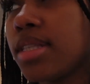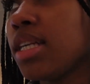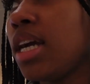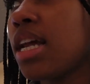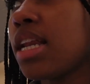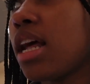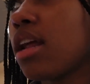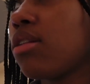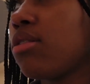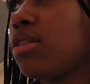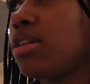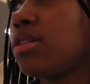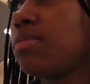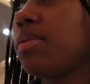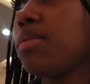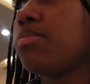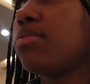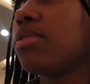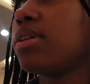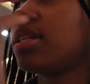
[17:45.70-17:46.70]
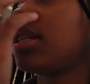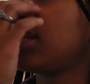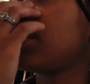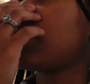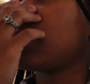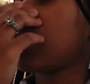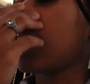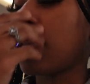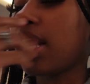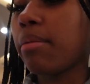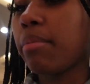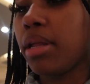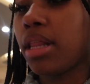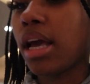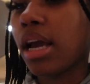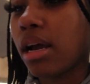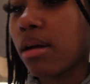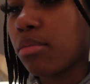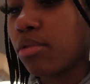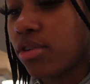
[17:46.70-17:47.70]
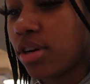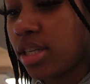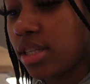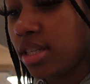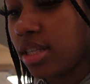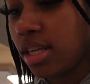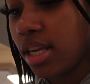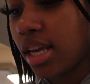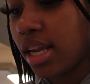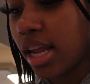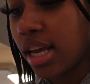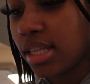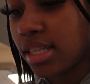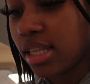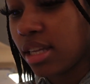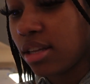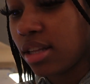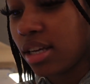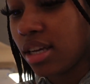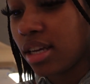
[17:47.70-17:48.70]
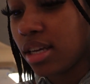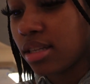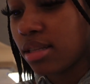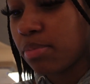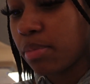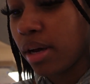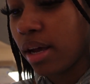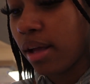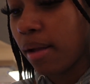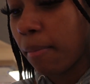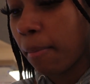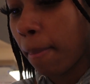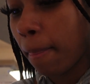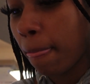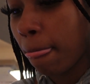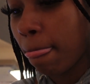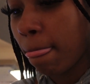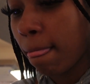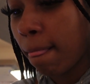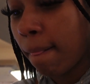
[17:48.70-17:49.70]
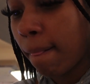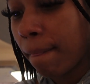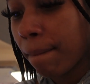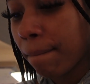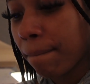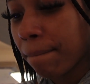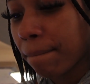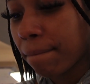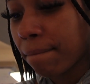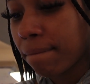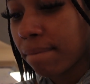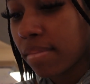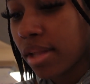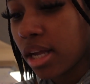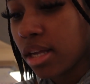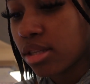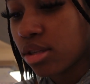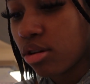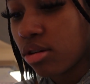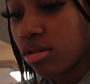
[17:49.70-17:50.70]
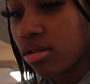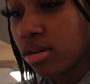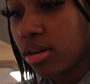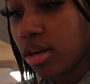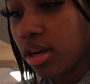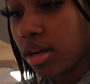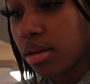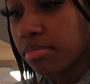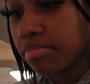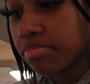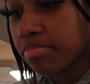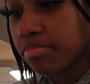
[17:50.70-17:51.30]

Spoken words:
And I know these people is just looking at me like I'm crazy. And they still is, but it's all good.